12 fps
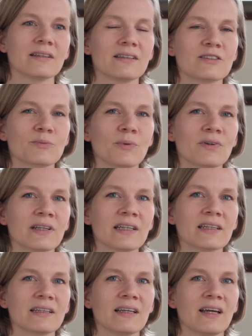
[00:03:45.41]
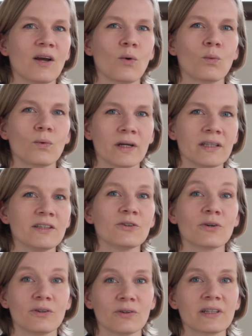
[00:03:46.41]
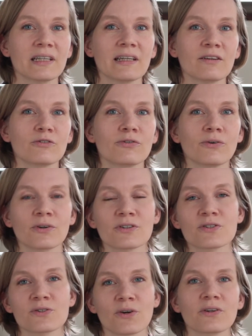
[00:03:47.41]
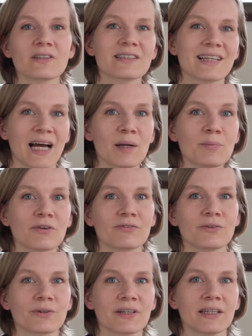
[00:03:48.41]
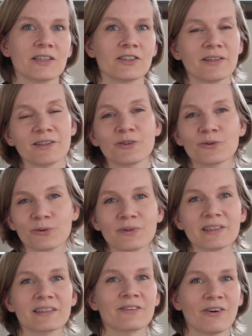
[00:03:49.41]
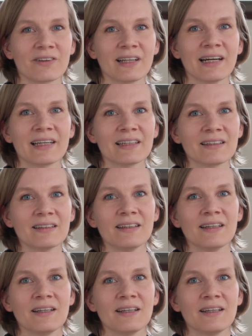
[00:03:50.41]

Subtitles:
It's more like when you're looking for a certain type of location and you Google it online,